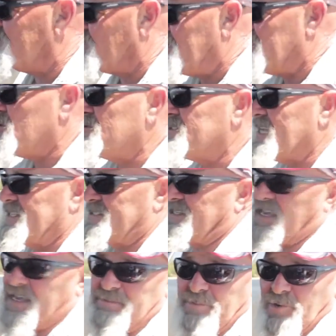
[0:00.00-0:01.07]
We use that
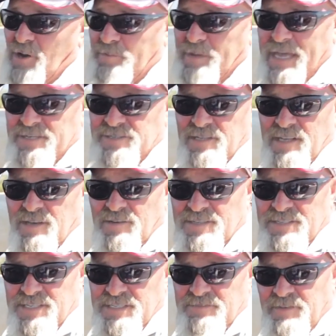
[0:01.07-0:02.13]
same prop actually on
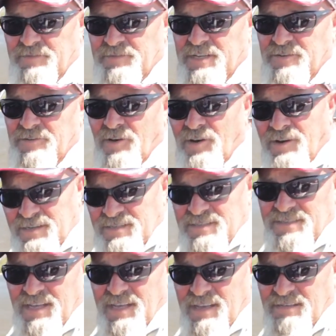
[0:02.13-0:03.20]
a 650 Trident,
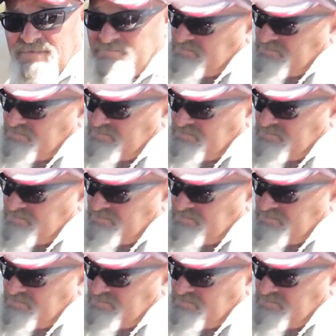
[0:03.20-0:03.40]
so